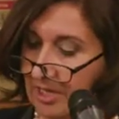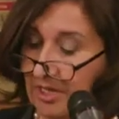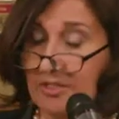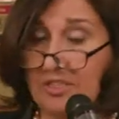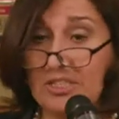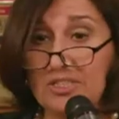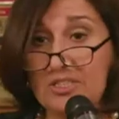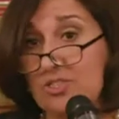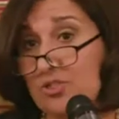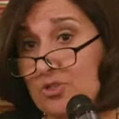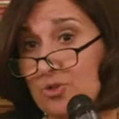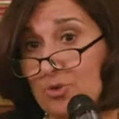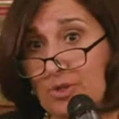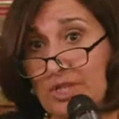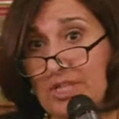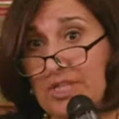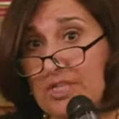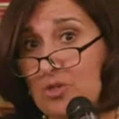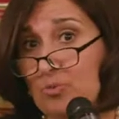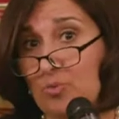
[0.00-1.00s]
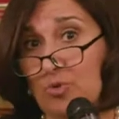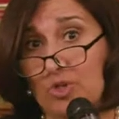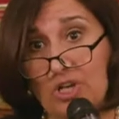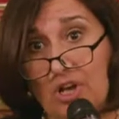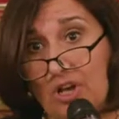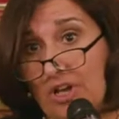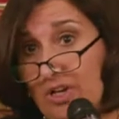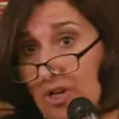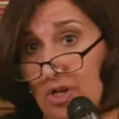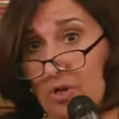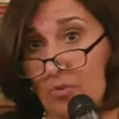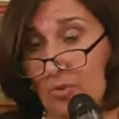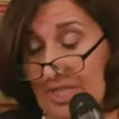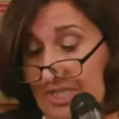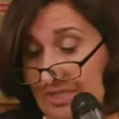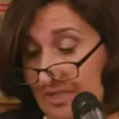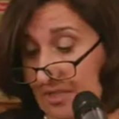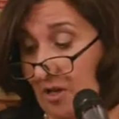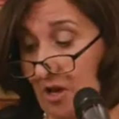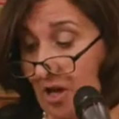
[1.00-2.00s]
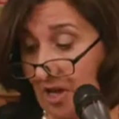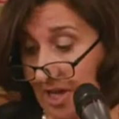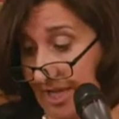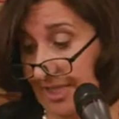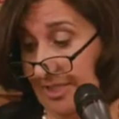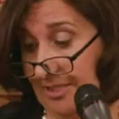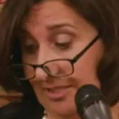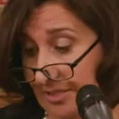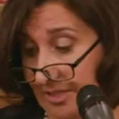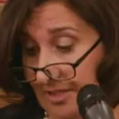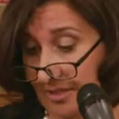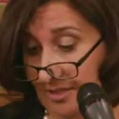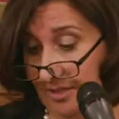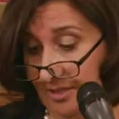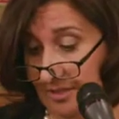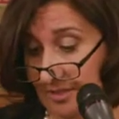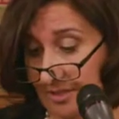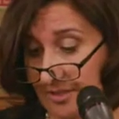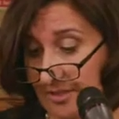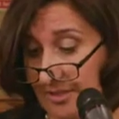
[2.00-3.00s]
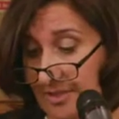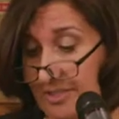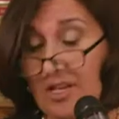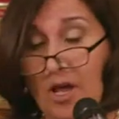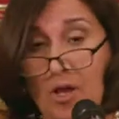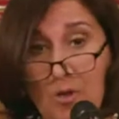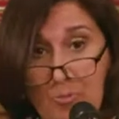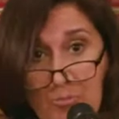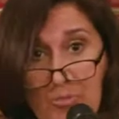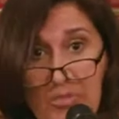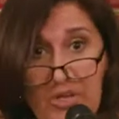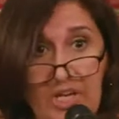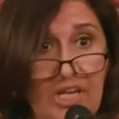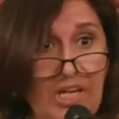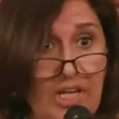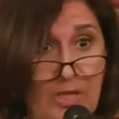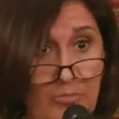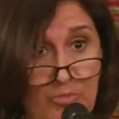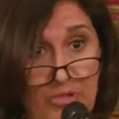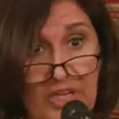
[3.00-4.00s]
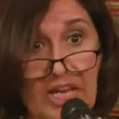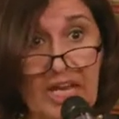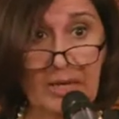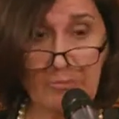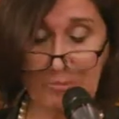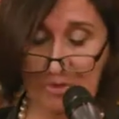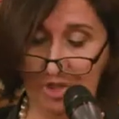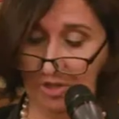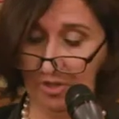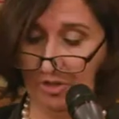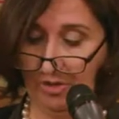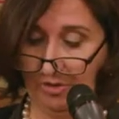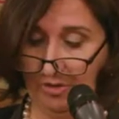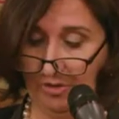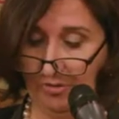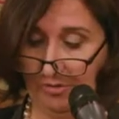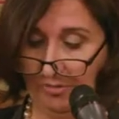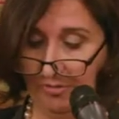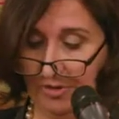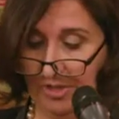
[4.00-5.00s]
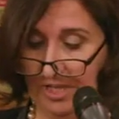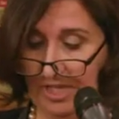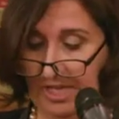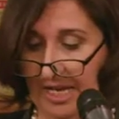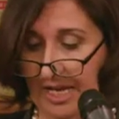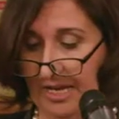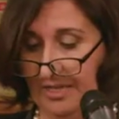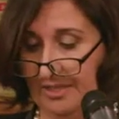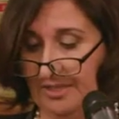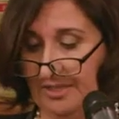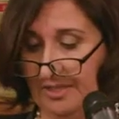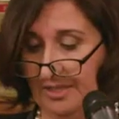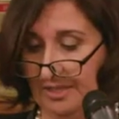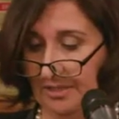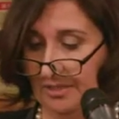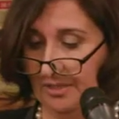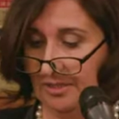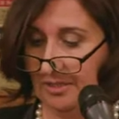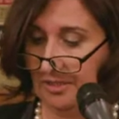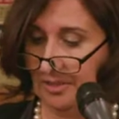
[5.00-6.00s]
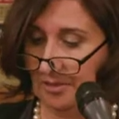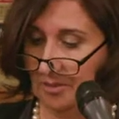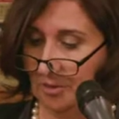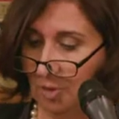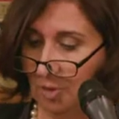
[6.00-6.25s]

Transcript: And these stories were not always kind. Some had blamed her for the accident.